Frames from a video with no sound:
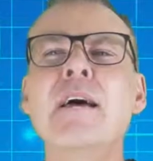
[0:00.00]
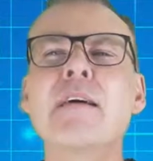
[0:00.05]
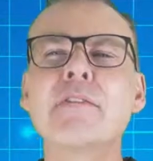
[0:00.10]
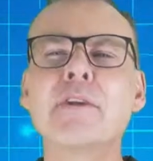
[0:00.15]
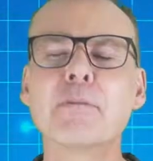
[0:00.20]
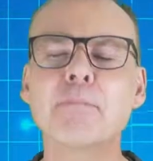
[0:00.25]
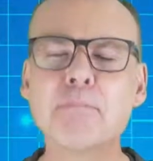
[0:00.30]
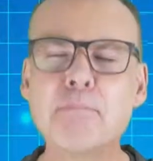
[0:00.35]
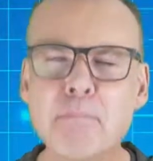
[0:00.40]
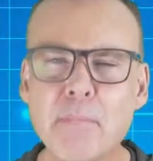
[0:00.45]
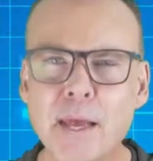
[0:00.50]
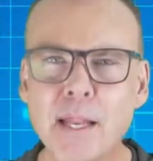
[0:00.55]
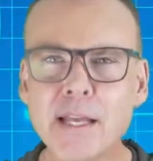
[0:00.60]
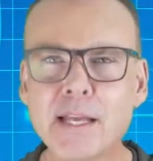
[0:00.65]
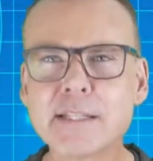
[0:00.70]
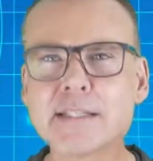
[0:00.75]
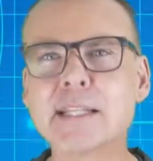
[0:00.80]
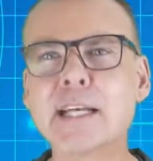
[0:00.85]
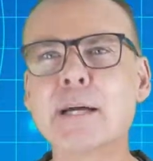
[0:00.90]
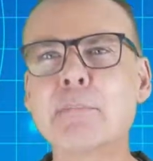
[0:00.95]
There are many
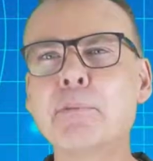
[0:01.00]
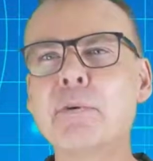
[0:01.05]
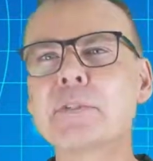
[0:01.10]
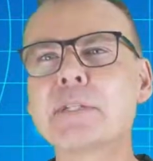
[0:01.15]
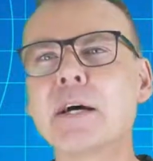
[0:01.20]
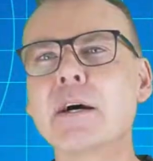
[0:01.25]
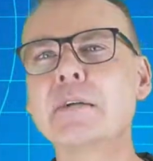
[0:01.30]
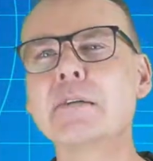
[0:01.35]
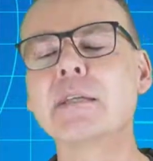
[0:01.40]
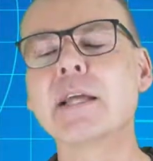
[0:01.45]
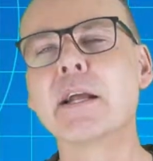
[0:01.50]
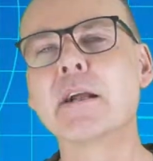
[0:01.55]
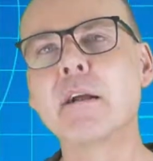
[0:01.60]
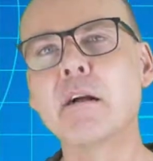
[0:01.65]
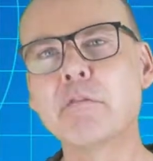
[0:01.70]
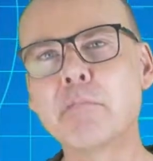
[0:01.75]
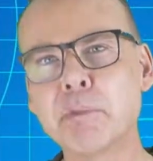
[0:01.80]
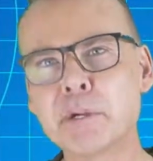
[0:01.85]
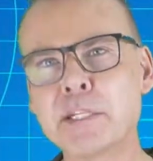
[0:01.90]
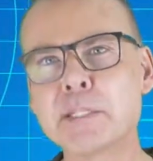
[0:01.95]
examples out there
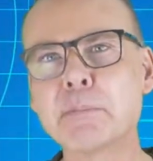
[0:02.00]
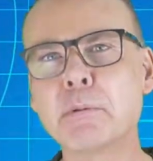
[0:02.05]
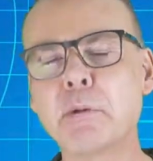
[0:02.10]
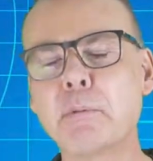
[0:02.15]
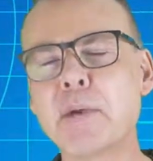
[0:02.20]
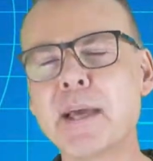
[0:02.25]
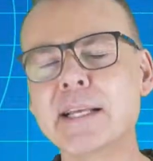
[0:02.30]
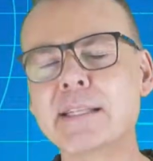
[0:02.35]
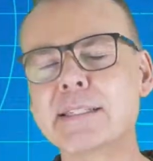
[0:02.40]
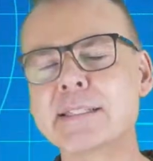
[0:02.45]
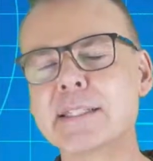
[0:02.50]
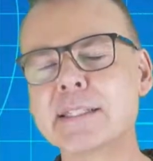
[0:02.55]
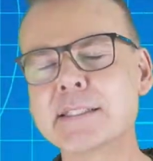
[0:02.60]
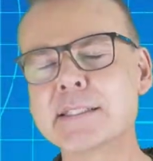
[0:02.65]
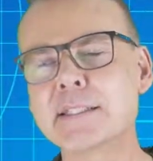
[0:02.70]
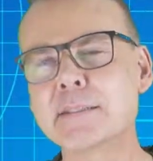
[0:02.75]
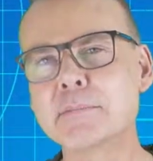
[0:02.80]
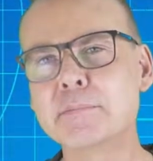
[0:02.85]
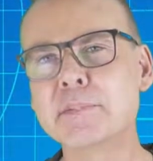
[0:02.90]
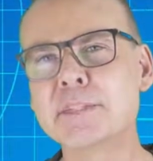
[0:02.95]
of principle-based
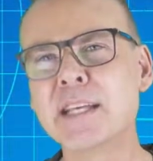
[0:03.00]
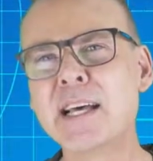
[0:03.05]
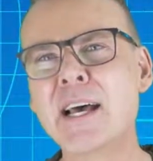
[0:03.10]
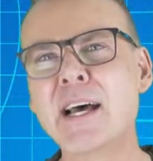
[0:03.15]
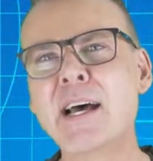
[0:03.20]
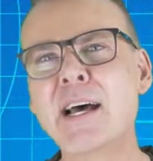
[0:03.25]
systems